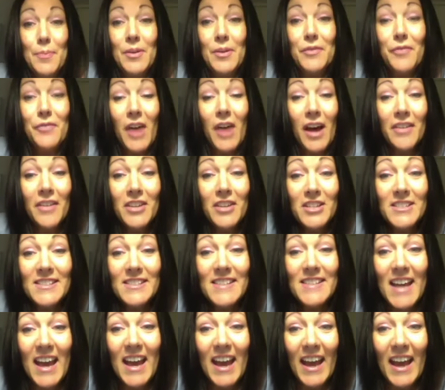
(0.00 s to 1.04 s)
Father's
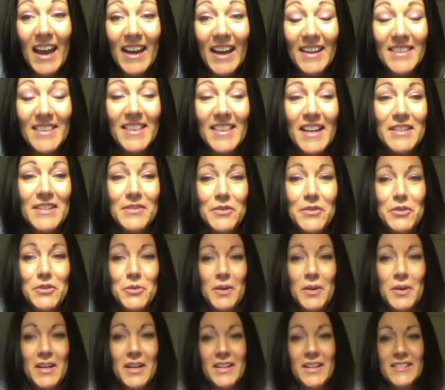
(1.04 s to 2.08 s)
Day. Thanks for
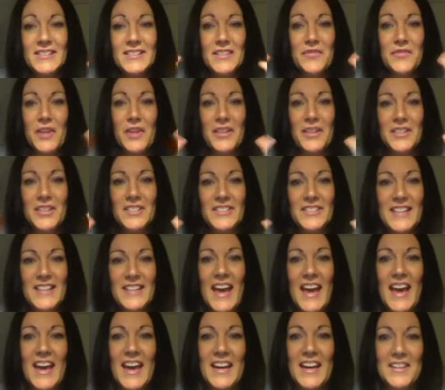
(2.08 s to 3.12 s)
joining us on Father's
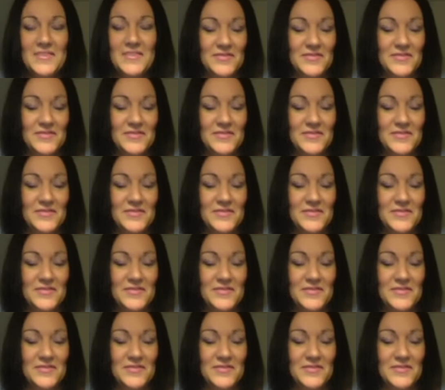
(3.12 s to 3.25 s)
Day.